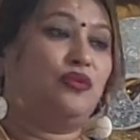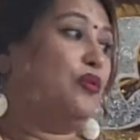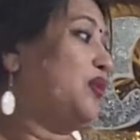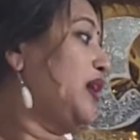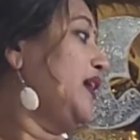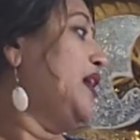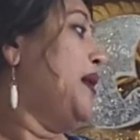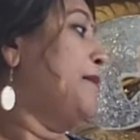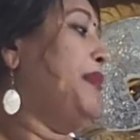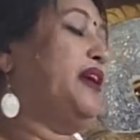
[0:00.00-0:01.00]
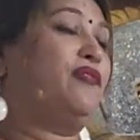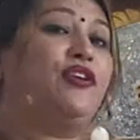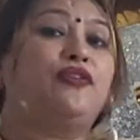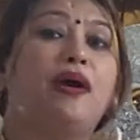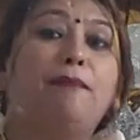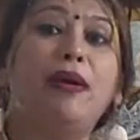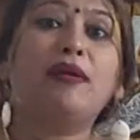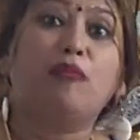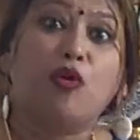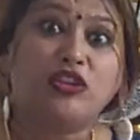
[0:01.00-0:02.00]
Okay, but when you compare
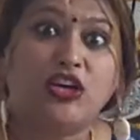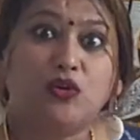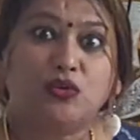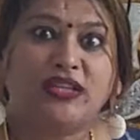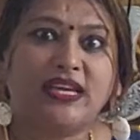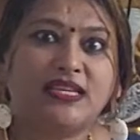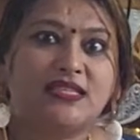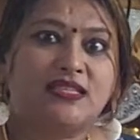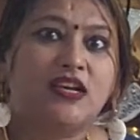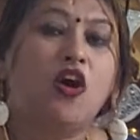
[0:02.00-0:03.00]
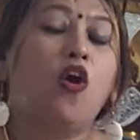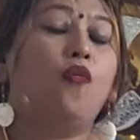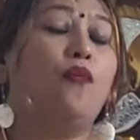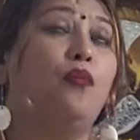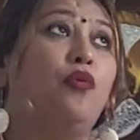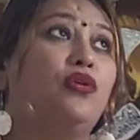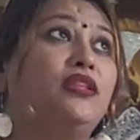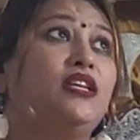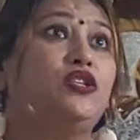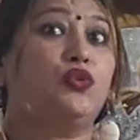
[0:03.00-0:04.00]
more than two things, more
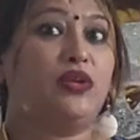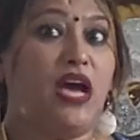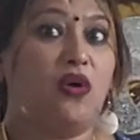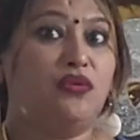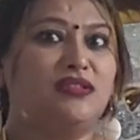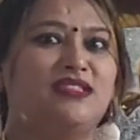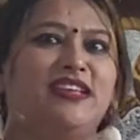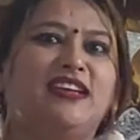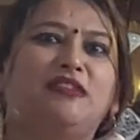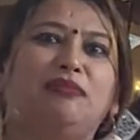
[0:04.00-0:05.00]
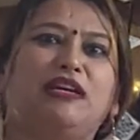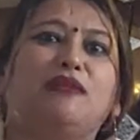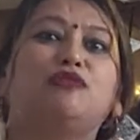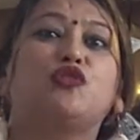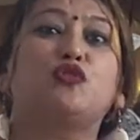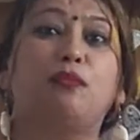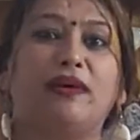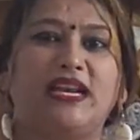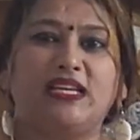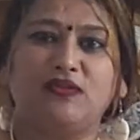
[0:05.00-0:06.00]
than two nouns, then it becomes a
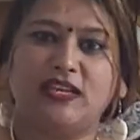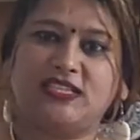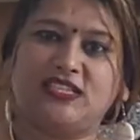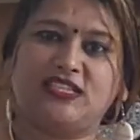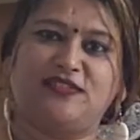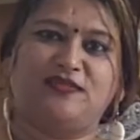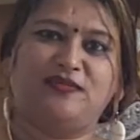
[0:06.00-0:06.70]
superlative adjective.